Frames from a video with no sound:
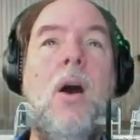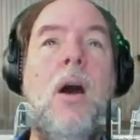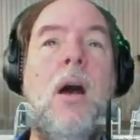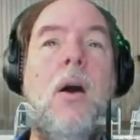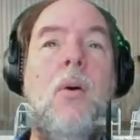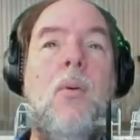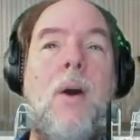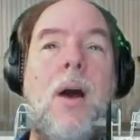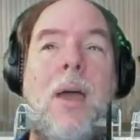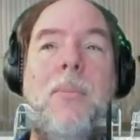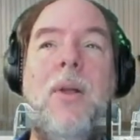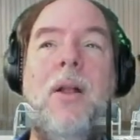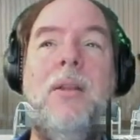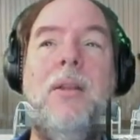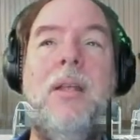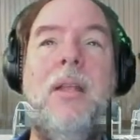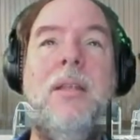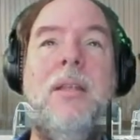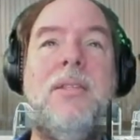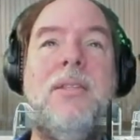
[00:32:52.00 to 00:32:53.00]
Why build
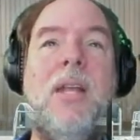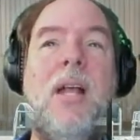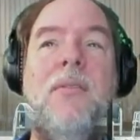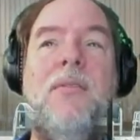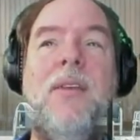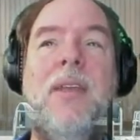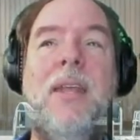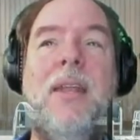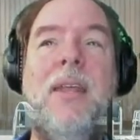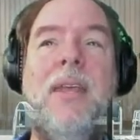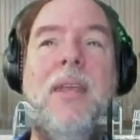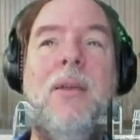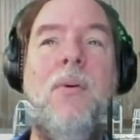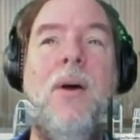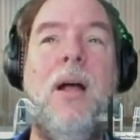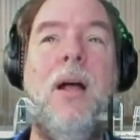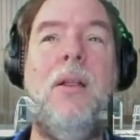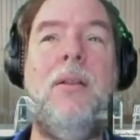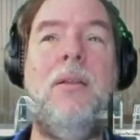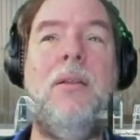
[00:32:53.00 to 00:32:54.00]
in self-healing?
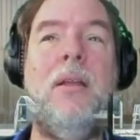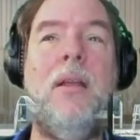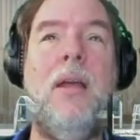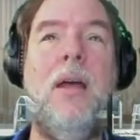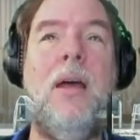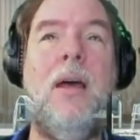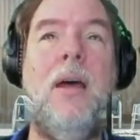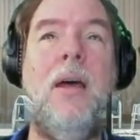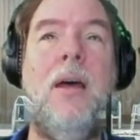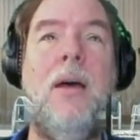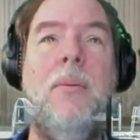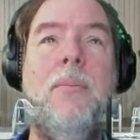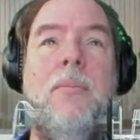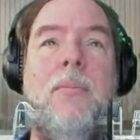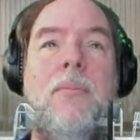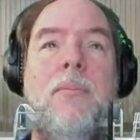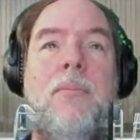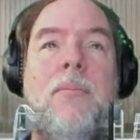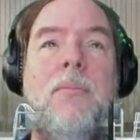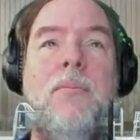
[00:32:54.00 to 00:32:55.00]
Well,
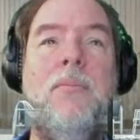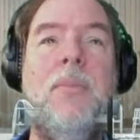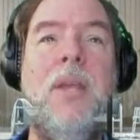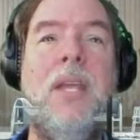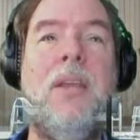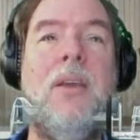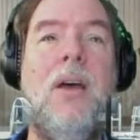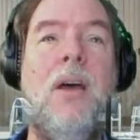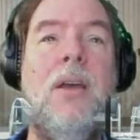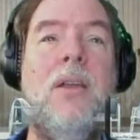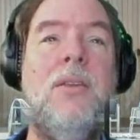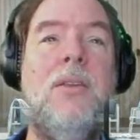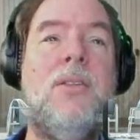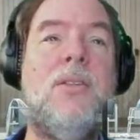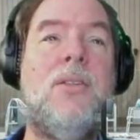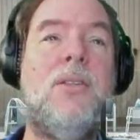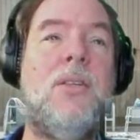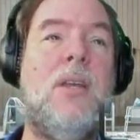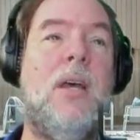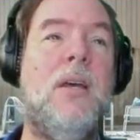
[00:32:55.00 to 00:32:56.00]

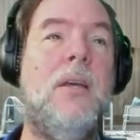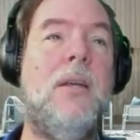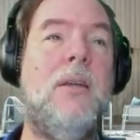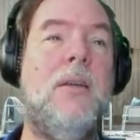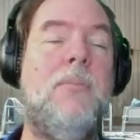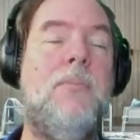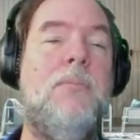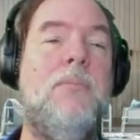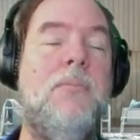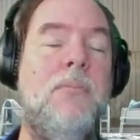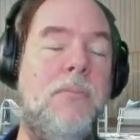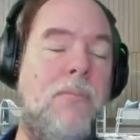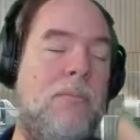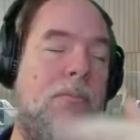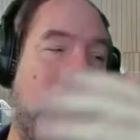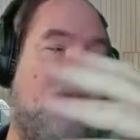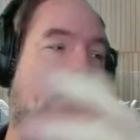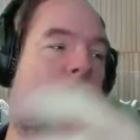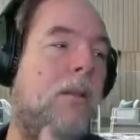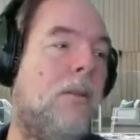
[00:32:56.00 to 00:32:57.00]
because a
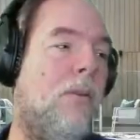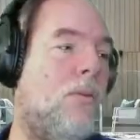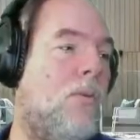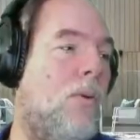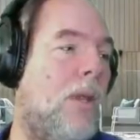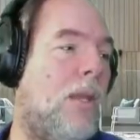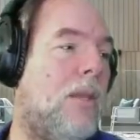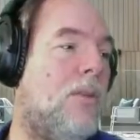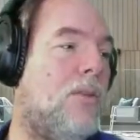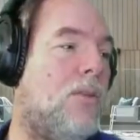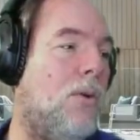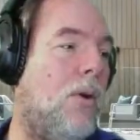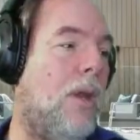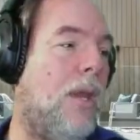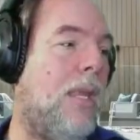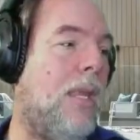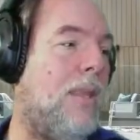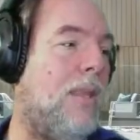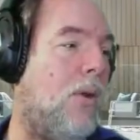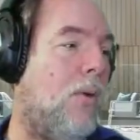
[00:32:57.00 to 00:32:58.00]
quick
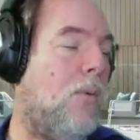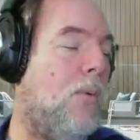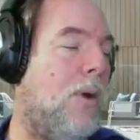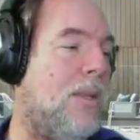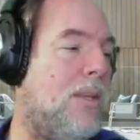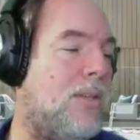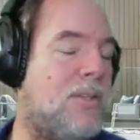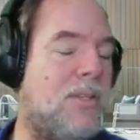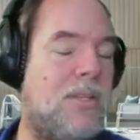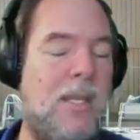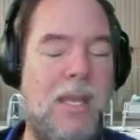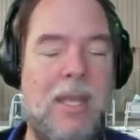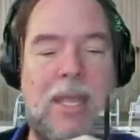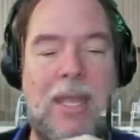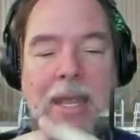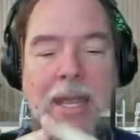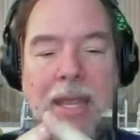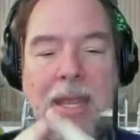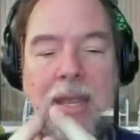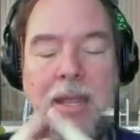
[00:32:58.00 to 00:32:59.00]
story, there was
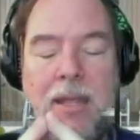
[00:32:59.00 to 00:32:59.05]
a